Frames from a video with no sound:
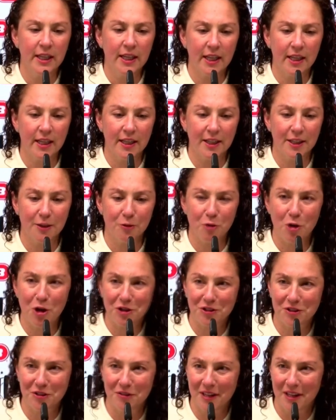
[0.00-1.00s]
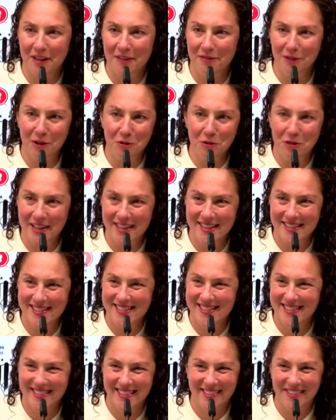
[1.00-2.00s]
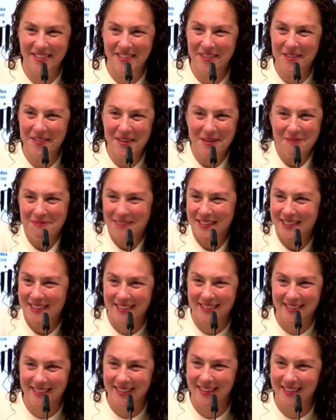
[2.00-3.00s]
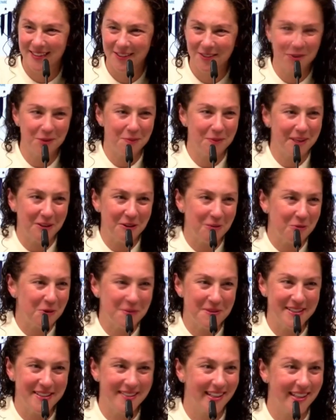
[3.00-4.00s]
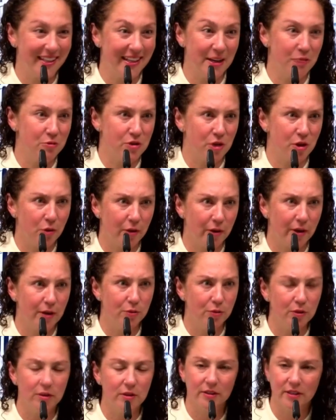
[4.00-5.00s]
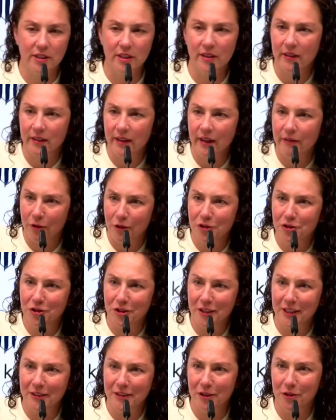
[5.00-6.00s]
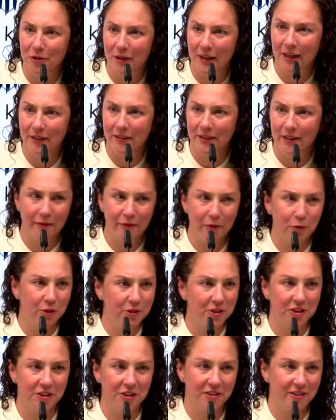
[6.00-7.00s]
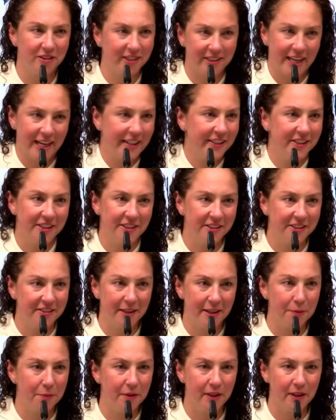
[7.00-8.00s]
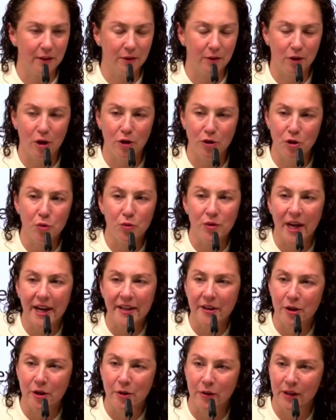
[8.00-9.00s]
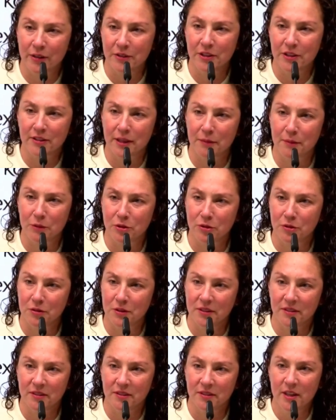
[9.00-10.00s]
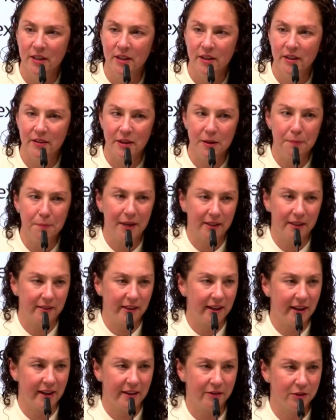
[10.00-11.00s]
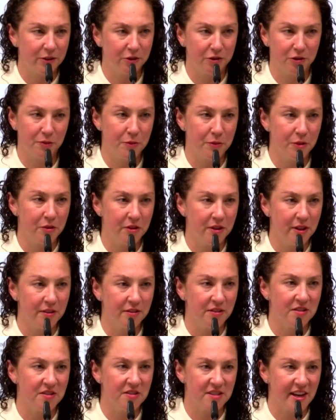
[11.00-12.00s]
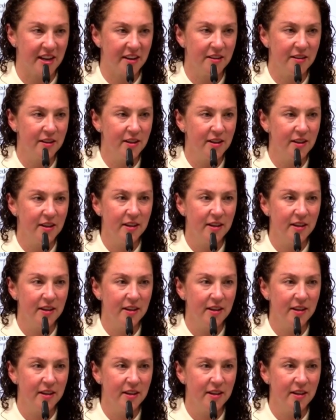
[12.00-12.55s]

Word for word: uh, walks of life, little kids all the way up till uh, older men and women. Like it was incredible to see the diversity in the crowd and everyone just chanting the same thing, all united around these Amazonas the impact they have on this community is insane.